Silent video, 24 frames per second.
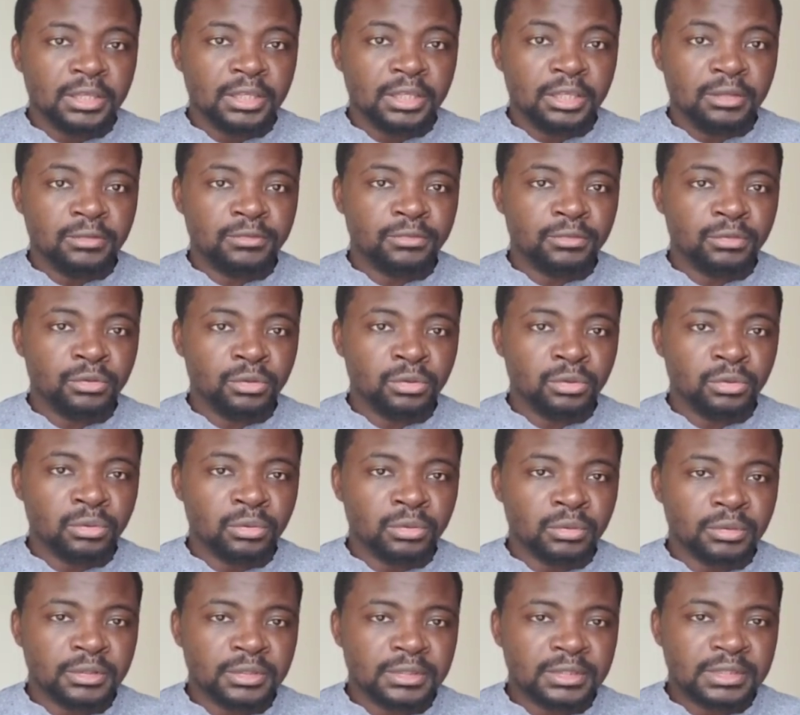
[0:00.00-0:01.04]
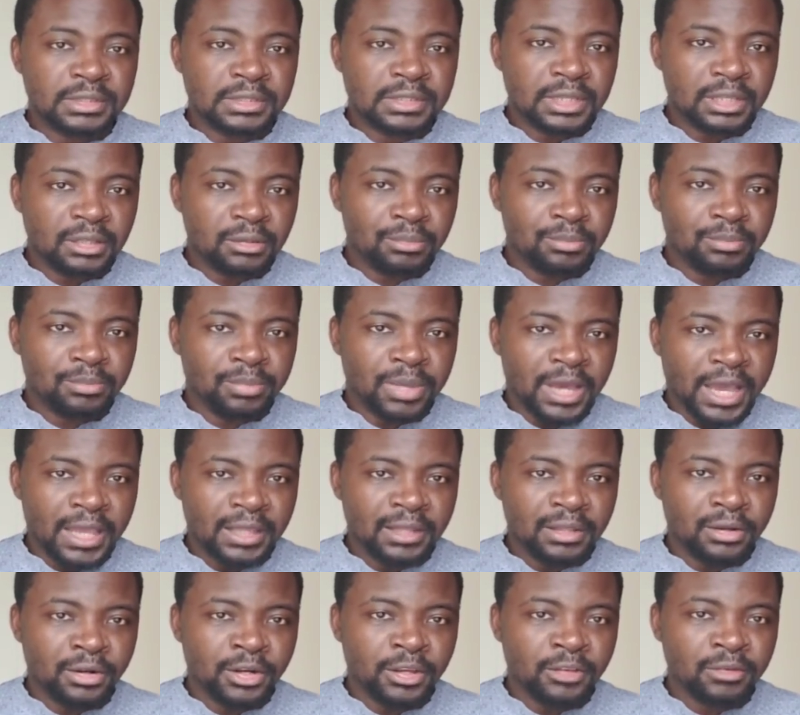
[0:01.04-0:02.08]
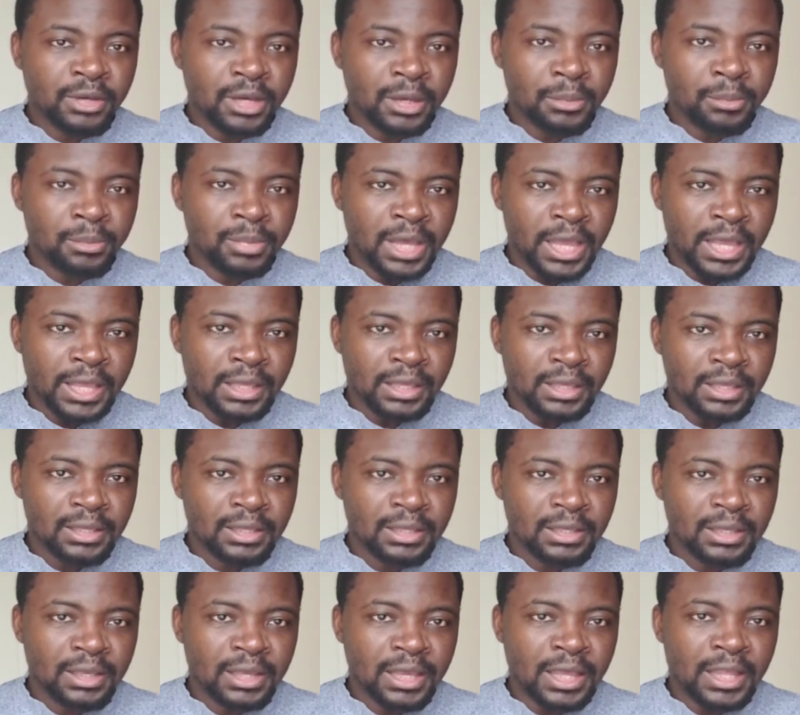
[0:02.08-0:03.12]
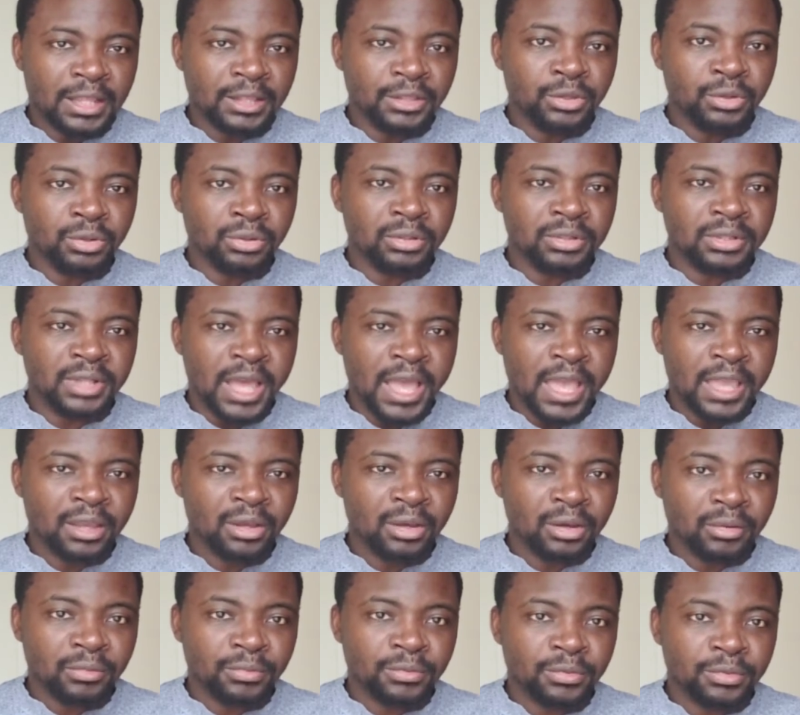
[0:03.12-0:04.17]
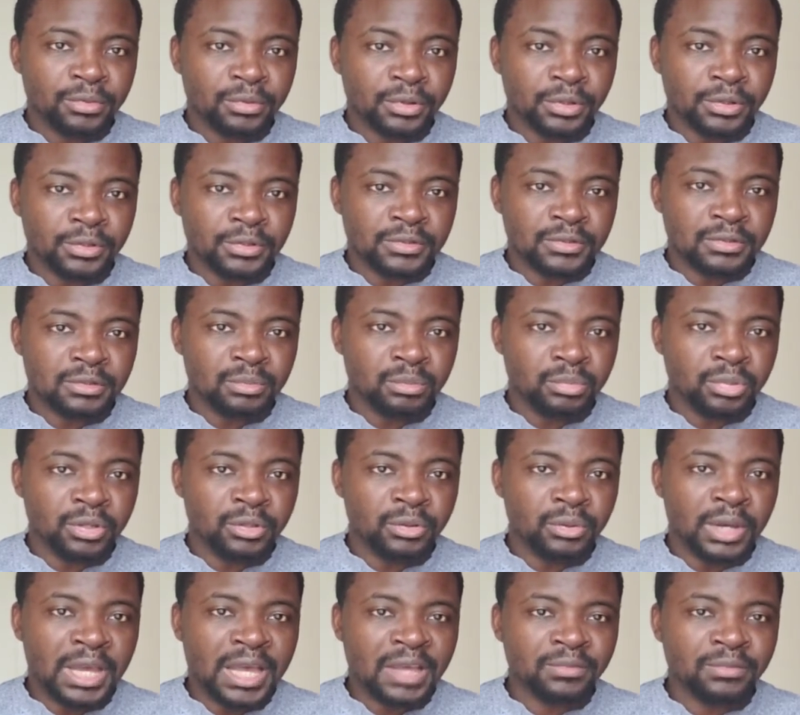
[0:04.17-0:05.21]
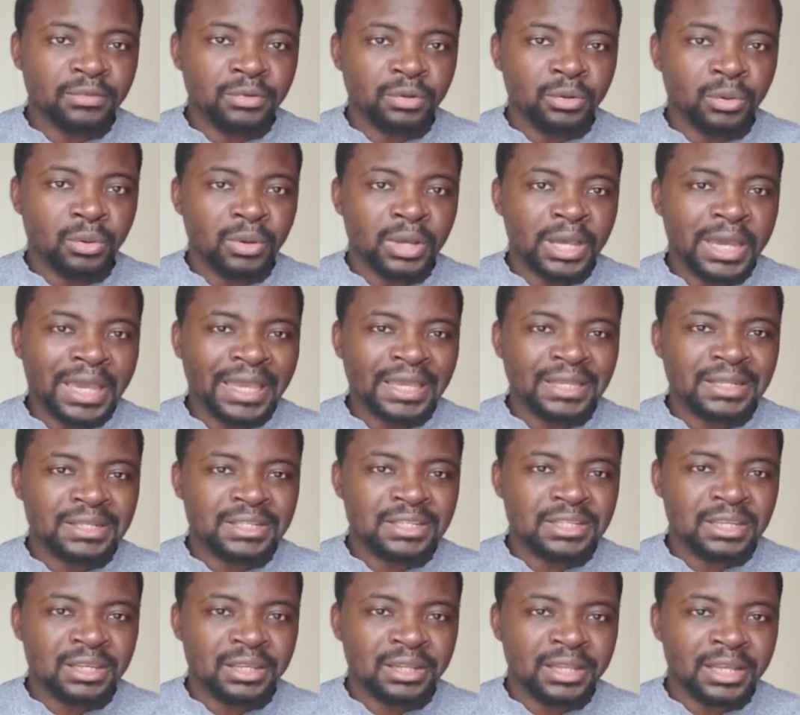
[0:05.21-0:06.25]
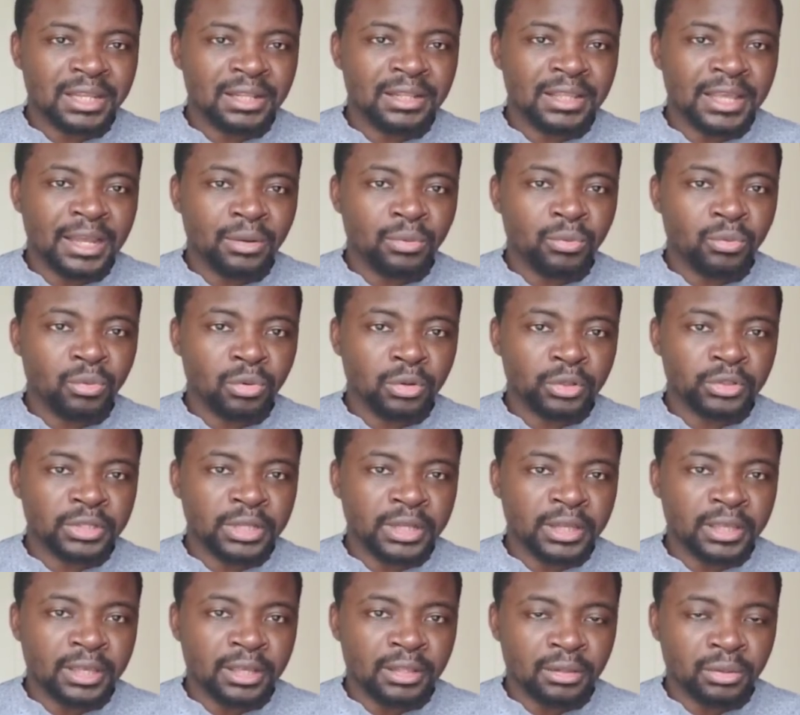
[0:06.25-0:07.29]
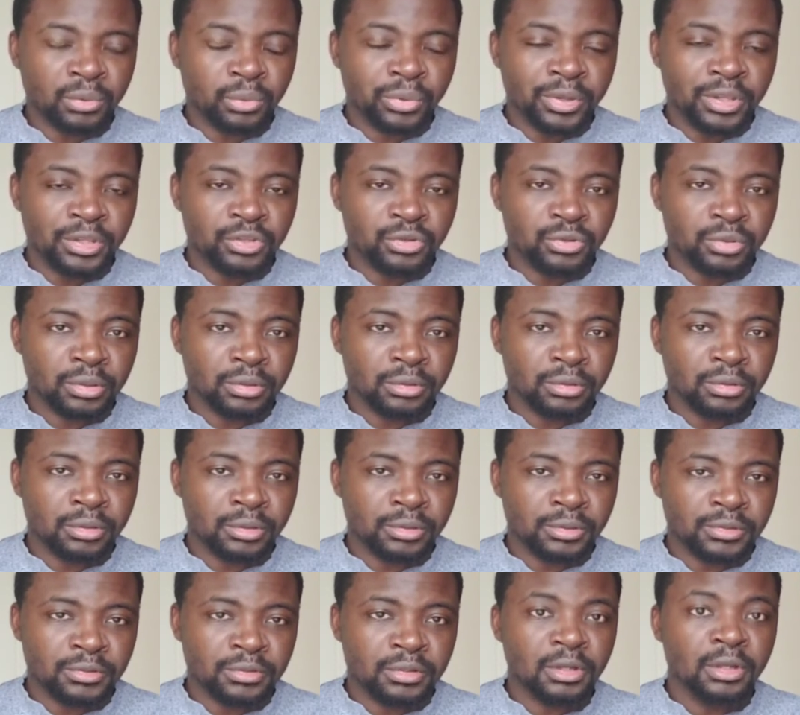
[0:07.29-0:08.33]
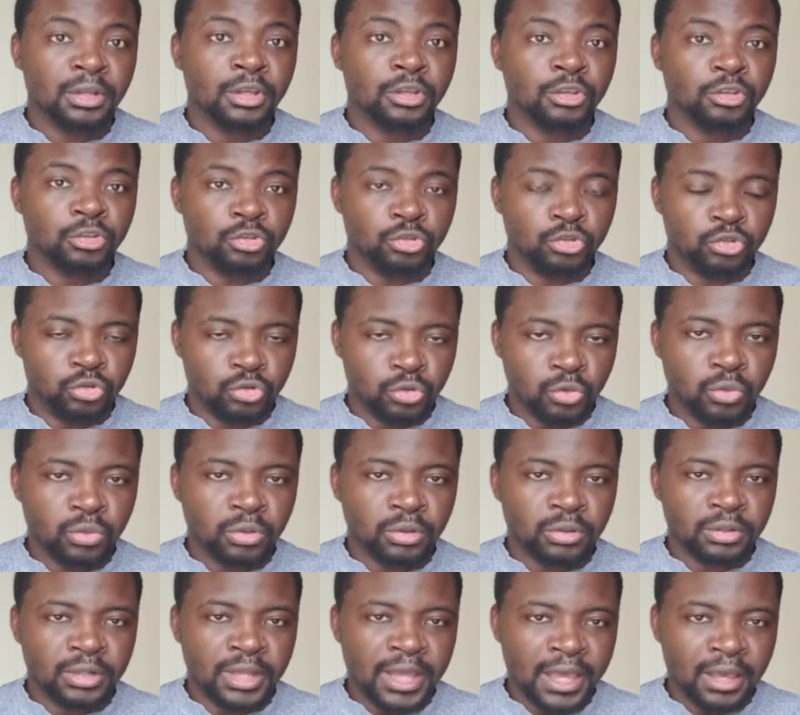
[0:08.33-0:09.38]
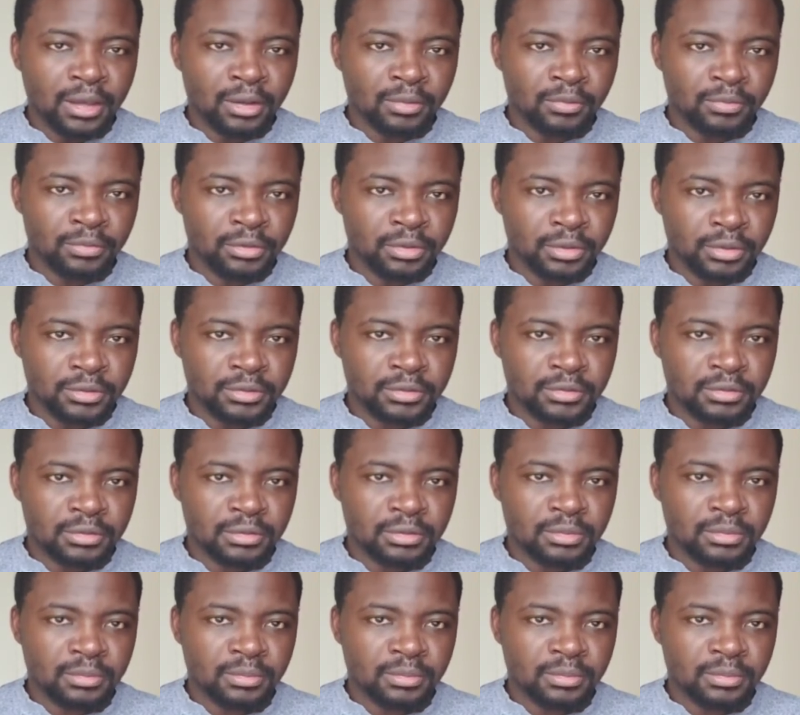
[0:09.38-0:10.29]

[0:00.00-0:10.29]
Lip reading: If you sit by the river bank and you're dying of thirst, but you have no idea that that water can quench your thirst, you will die of thirst.